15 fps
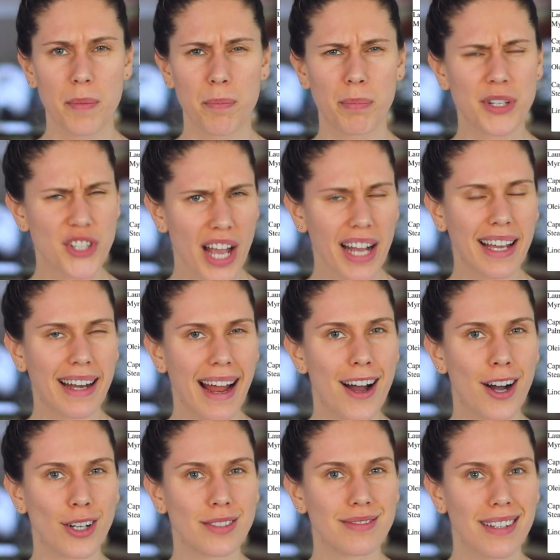But check it
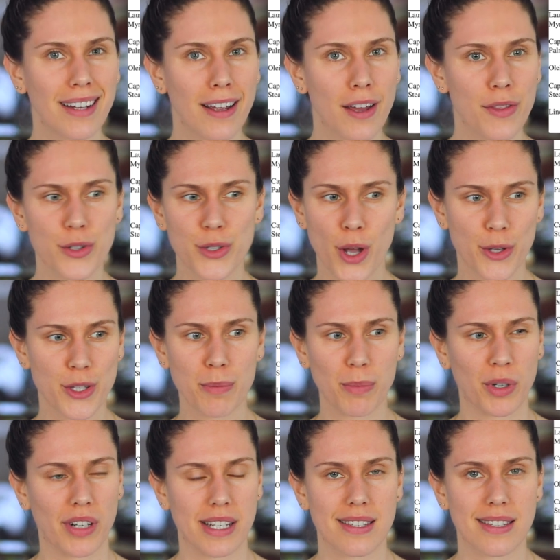out. There's also
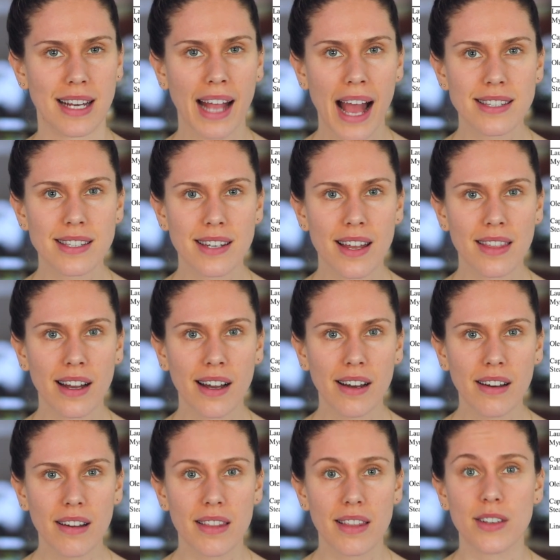myristic acid in there,
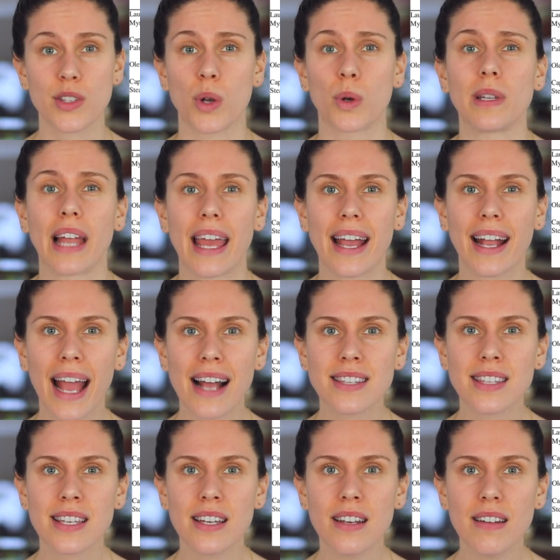there's oleic
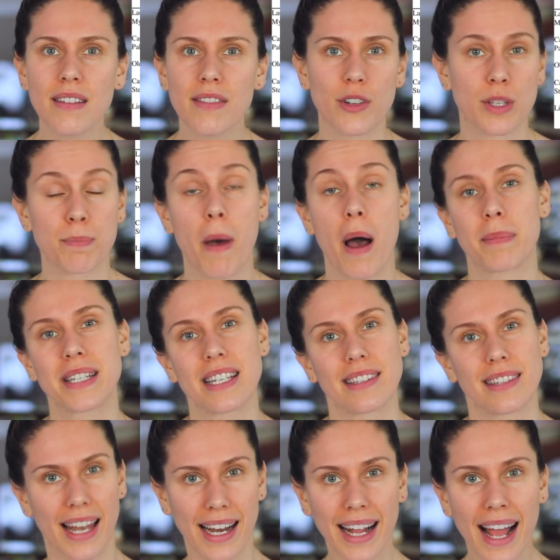acid, there's
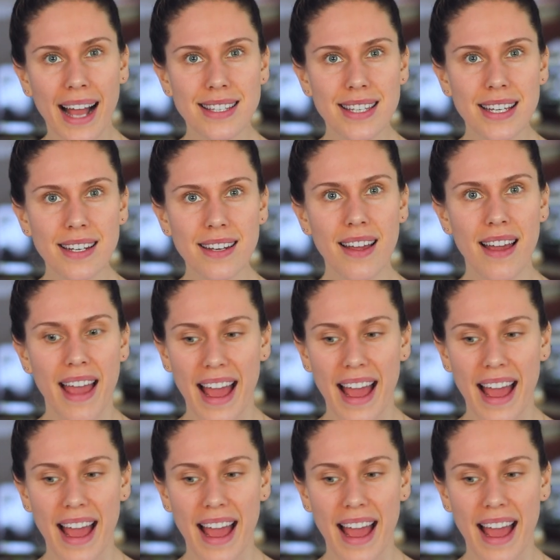palmitoleic acid,